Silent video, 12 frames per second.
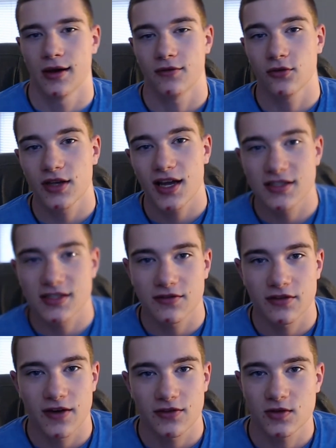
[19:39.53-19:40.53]
I've only gotten
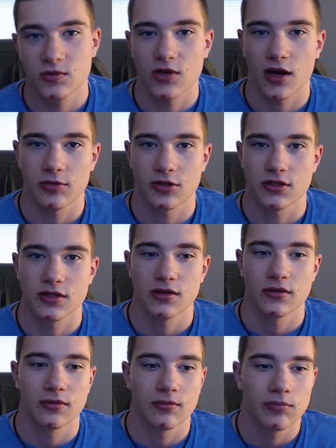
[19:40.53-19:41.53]
75 subscribers.
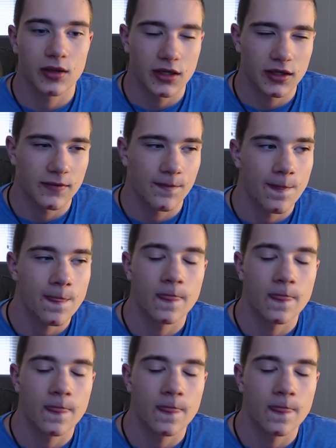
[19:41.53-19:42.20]
But,